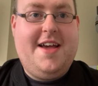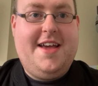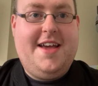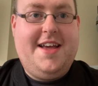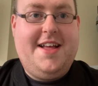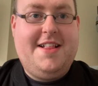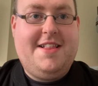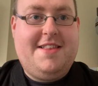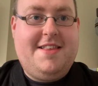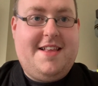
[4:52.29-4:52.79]

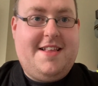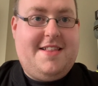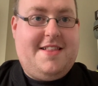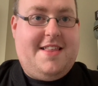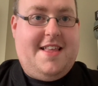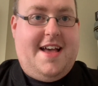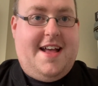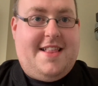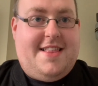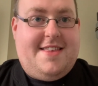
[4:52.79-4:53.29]
It's
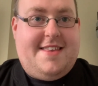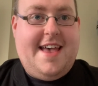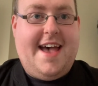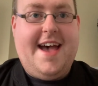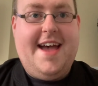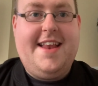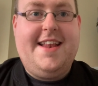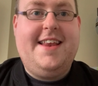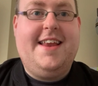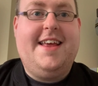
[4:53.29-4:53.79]
a
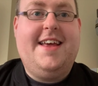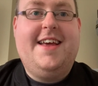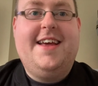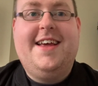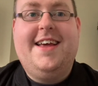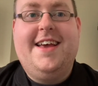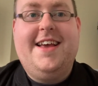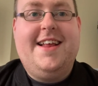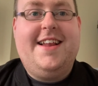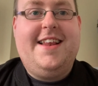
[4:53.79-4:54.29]
10,
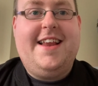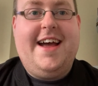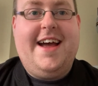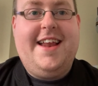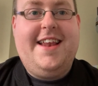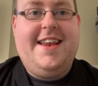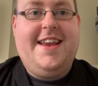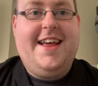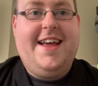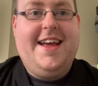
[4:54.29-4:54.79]

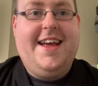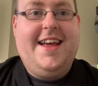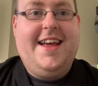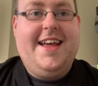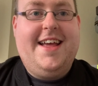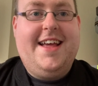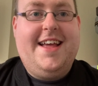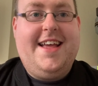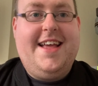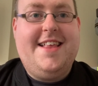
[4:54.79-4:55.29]
Len
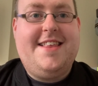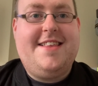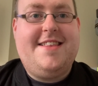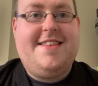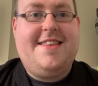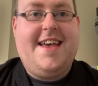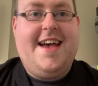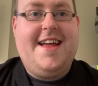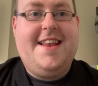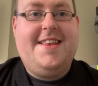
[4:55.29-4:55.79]
It's a
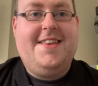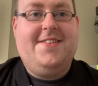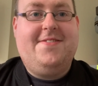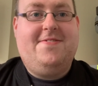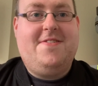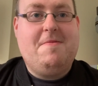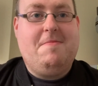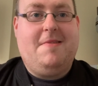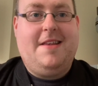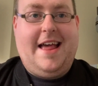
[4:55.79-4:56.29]
10
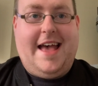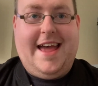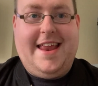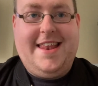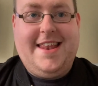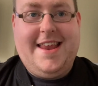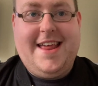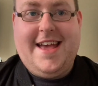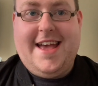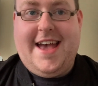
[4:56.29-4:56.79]
from
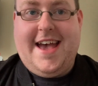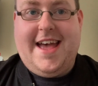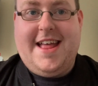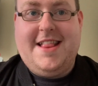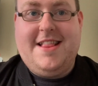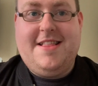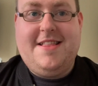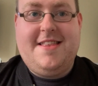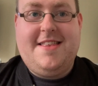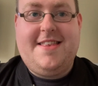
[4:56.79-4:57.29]
Len,
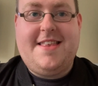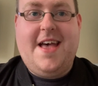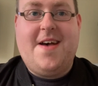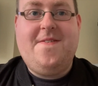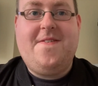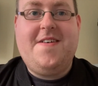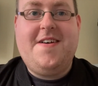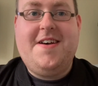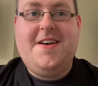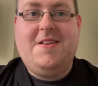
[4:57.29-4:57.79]
and
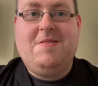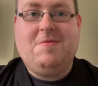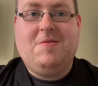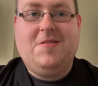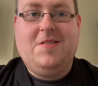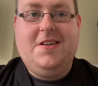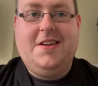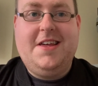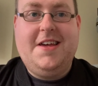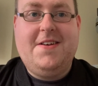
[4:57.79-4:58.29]
7
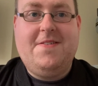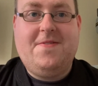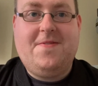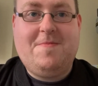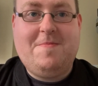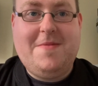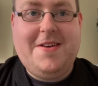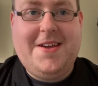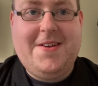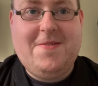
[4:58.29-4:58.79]
will live
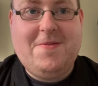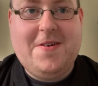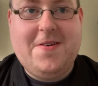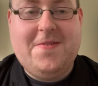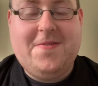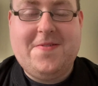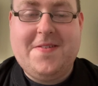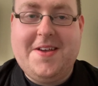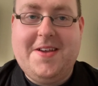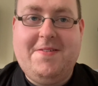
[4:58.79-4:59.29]
me
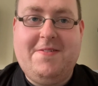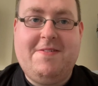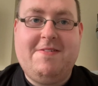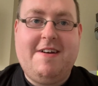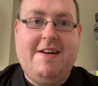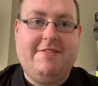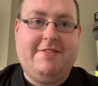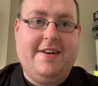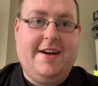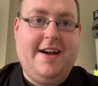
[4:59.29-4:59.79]
with me
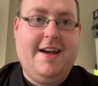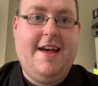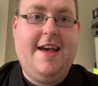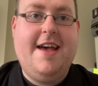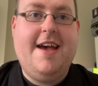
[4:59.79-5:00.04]
forever.